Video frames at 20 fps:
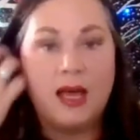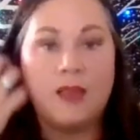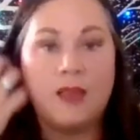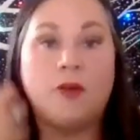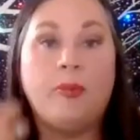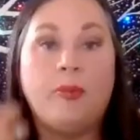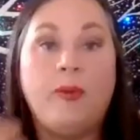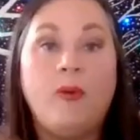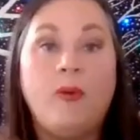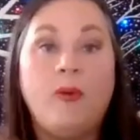
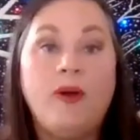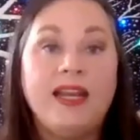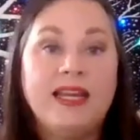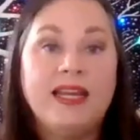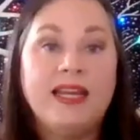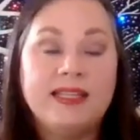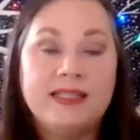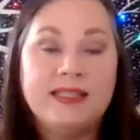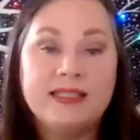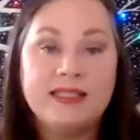The point
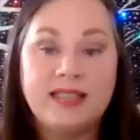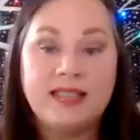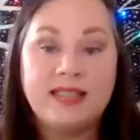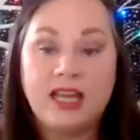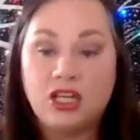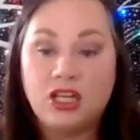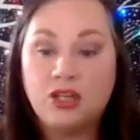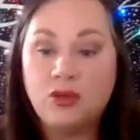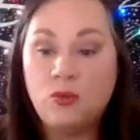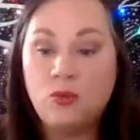is
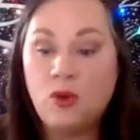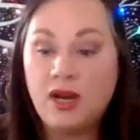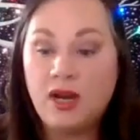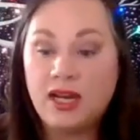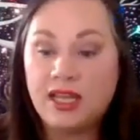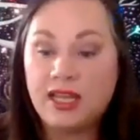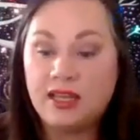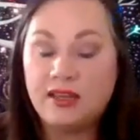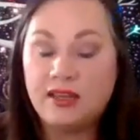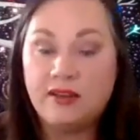that you
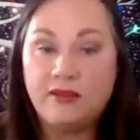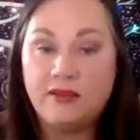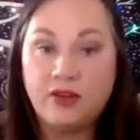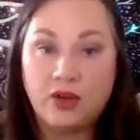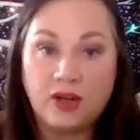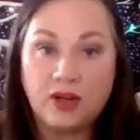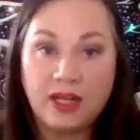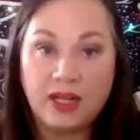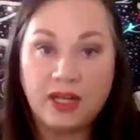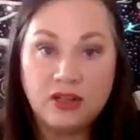want to give
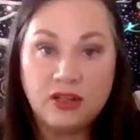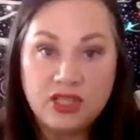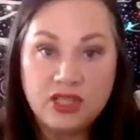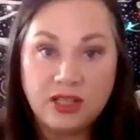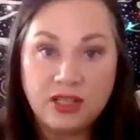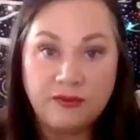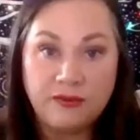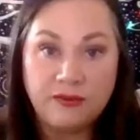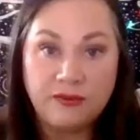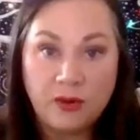your
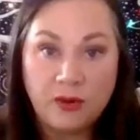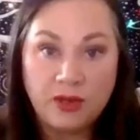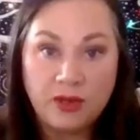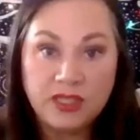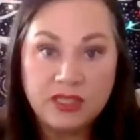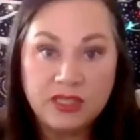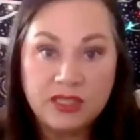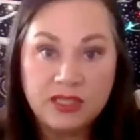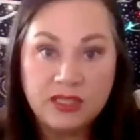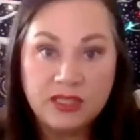energy and
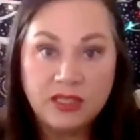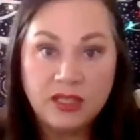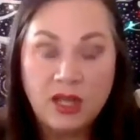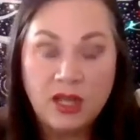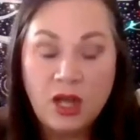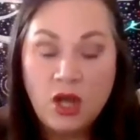focus